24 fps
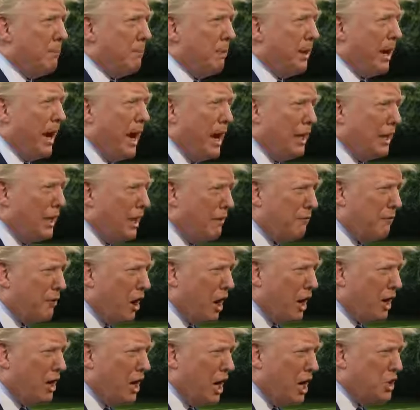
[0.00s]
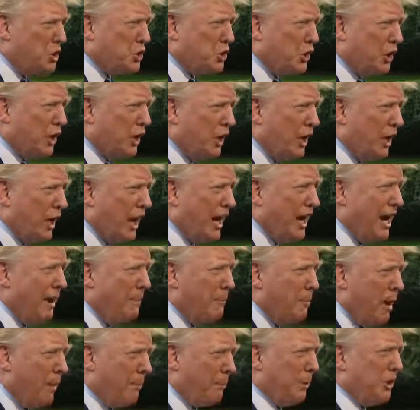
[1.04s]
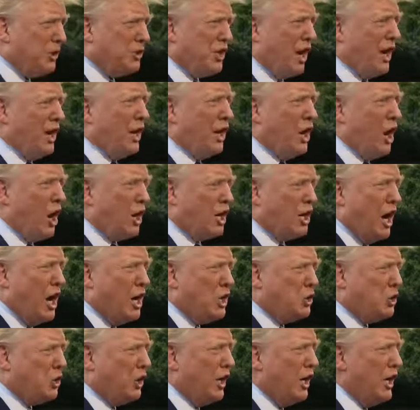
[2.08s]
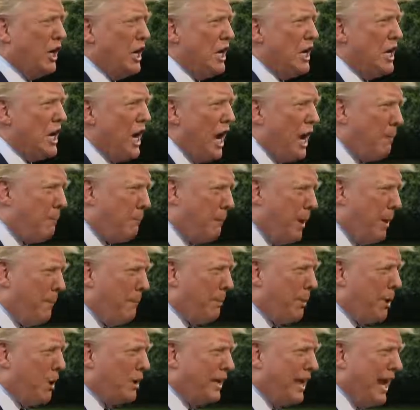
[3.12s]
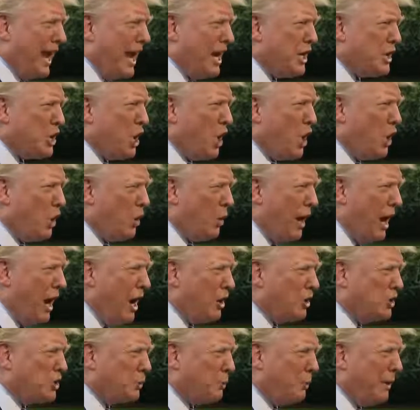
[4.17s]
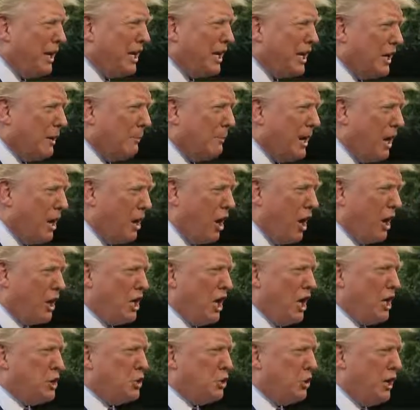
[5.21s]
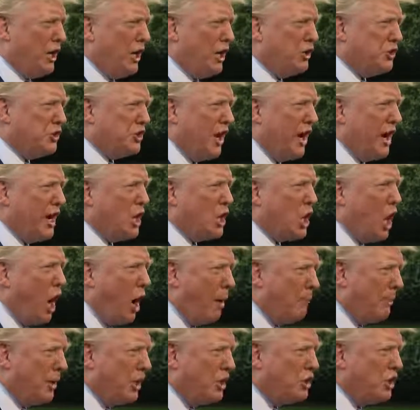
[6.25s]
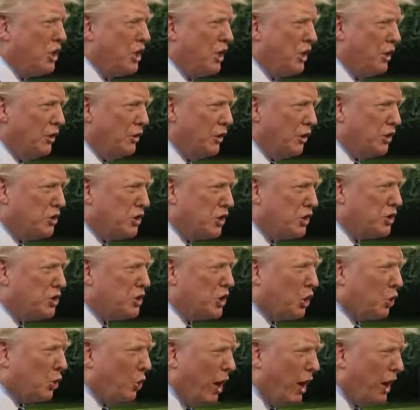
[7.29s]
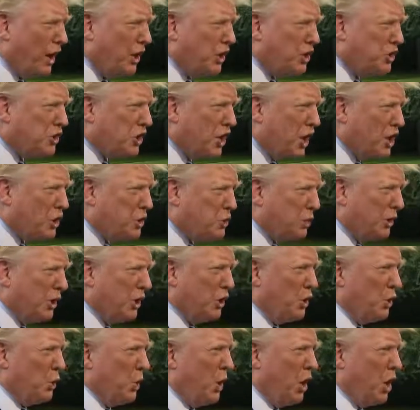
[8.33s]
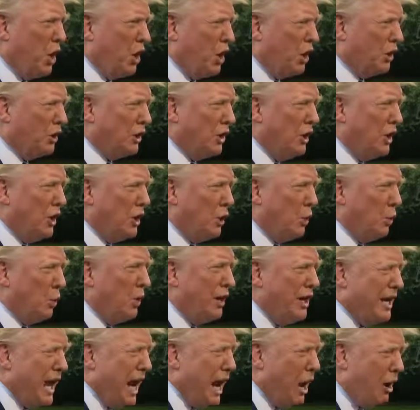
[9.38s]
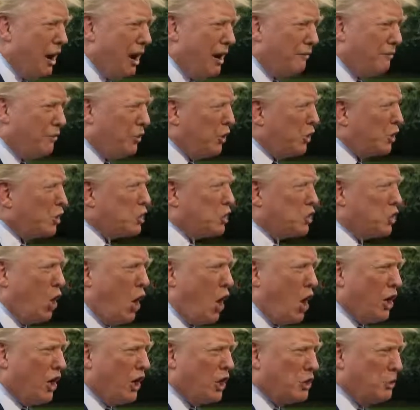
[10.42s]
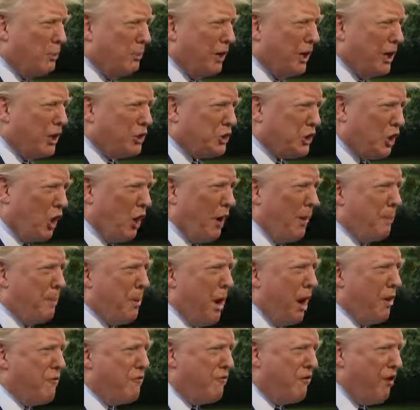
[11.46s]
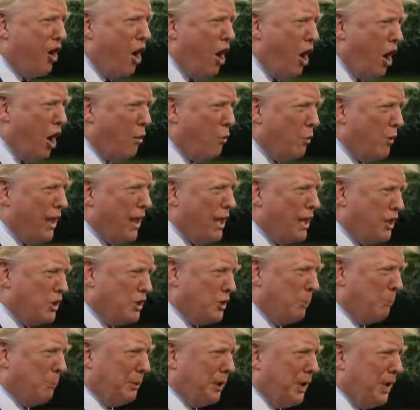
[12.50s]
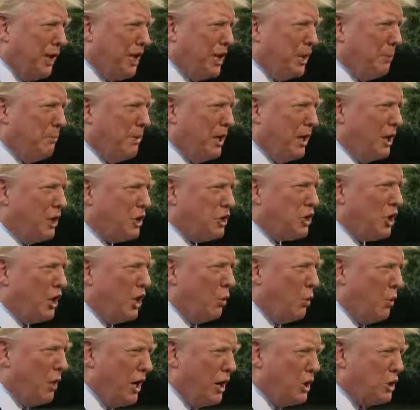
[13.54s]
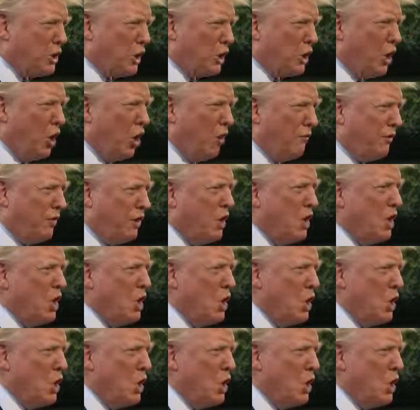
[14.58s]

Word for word: But I love our country, and I'm representing our country. And people can't go around speaking about our country and saying garbage. This is the greatest country in the world. We now have the strongest military by far. We had a depleted military when I took over.